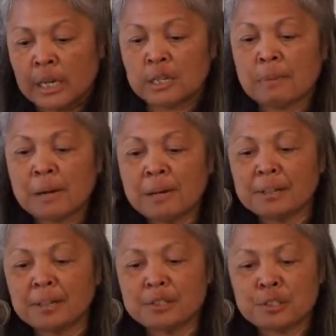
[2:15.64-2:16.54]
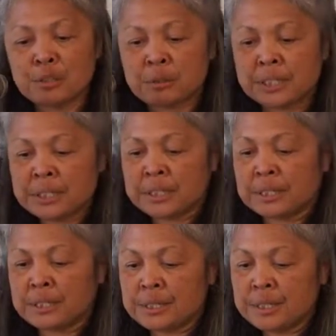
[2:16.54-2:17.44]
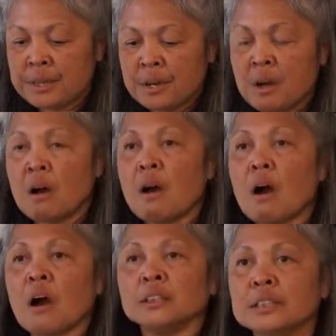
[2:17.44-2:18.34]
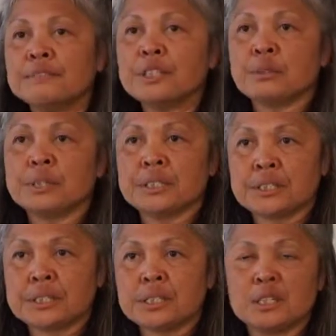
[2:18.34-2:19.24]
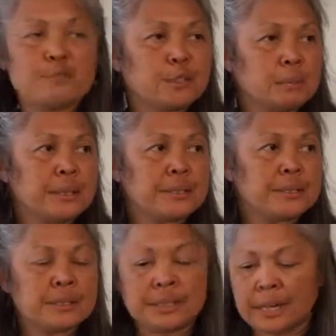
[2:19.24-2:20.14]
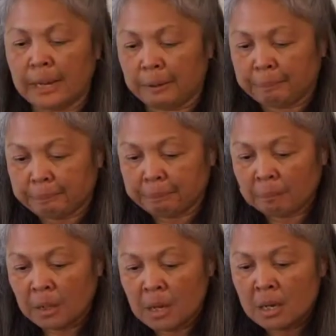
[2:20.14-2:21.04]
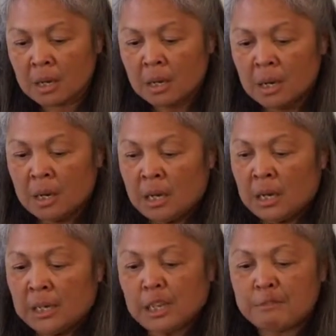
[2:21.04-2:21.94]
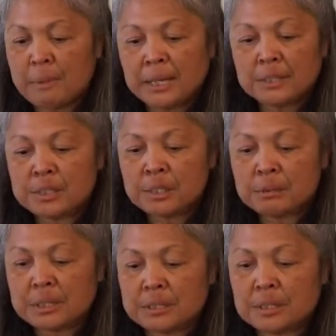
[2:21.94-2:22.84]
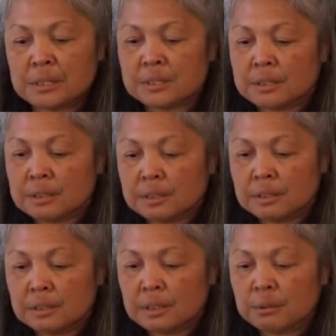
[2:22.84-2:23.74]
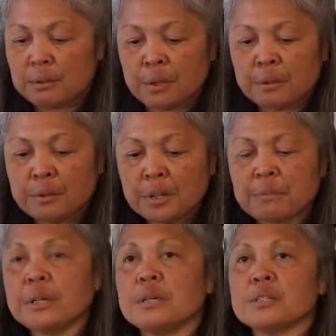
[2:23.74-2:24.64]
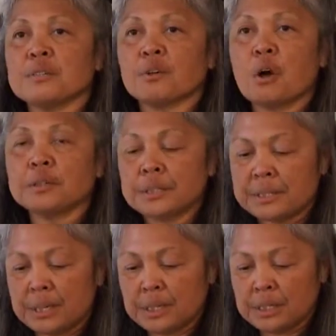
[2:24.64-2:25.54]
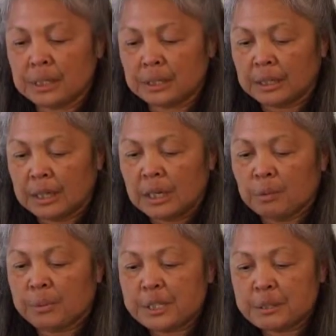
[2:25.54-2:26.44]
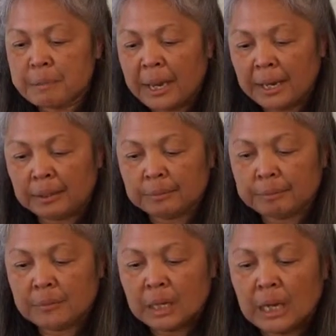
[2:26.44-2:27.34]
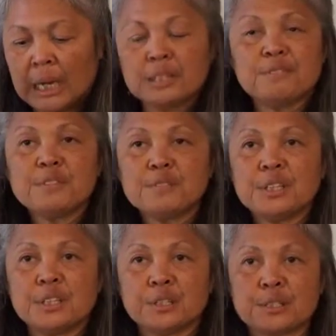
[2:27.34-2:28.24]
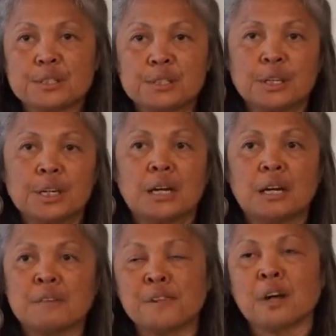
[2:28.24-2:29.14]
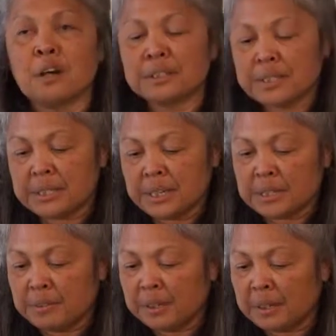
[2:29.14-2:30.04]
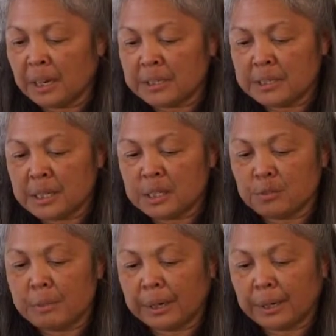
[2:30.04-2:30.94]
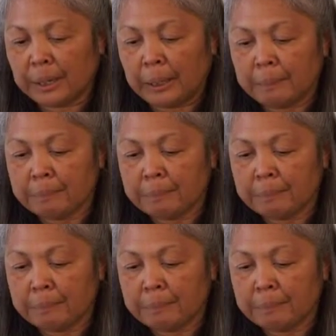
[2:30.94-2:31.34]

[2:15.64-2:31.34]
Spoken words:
The Babaylan's traditions are living traditions in the Philippines today. They've managed to exist through the 33 years of colonization with Spain and the 50 years of the colonization of the United States of America.